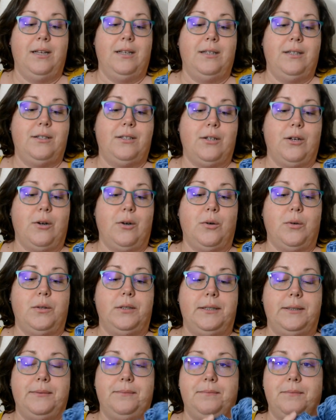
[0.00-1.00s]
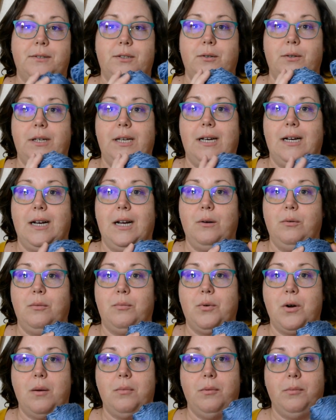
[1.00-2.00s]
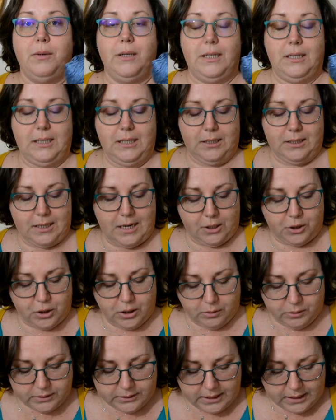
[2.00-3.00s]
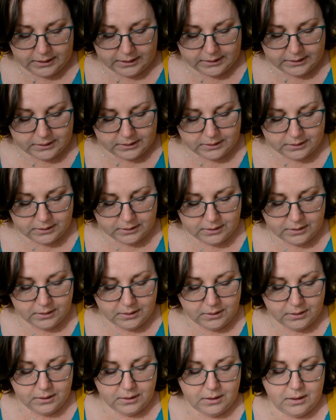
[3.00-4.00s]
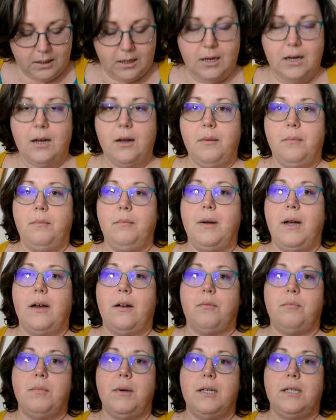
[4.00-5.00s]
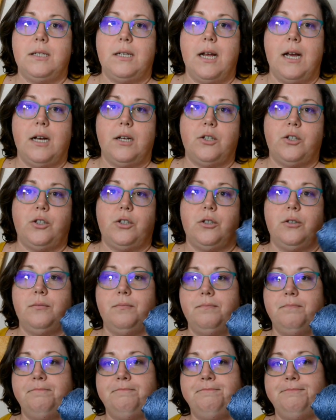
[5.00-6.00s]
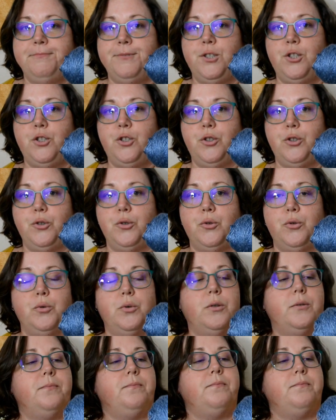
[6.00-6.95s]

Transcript: So yeah, I will probably de-stash it. I'll sell it out of my stash to